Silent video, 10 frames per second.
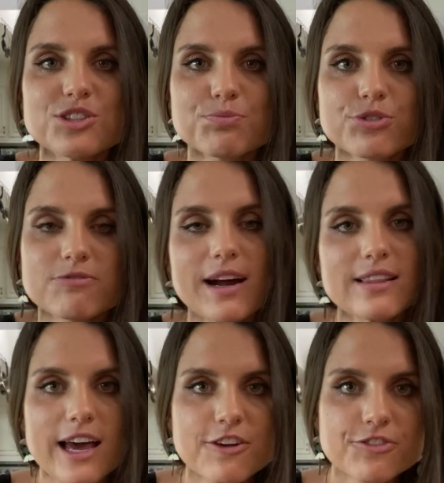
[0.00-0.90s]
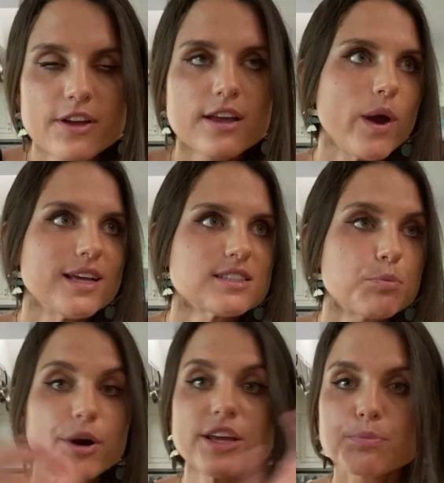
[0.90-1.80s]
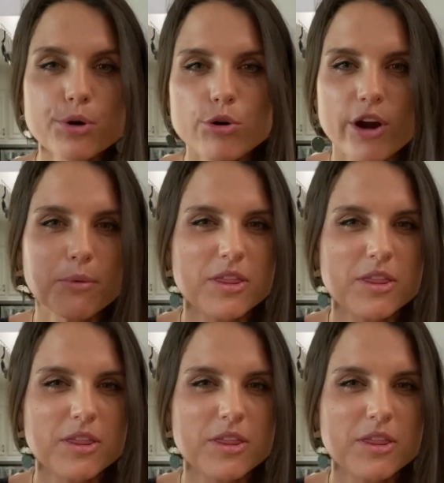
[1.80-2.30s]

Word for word: improve my life, ways to break the program